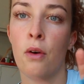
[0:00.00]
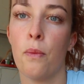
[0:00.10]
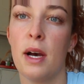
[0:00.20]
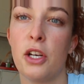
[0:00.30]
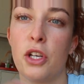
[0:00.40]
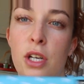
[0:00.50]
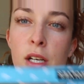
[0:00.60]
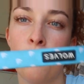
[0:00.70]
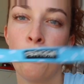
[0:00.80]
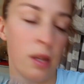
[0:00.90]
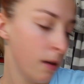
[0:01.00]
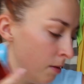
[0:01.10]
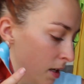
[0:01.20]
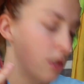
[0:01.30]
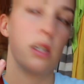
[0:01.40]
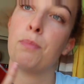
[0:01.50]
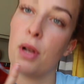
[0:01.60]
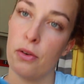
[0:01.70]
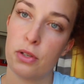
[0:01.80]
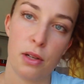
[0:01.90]
which is just
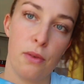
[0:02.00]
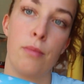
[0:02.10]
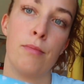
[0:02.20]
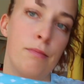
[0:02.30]
blue, so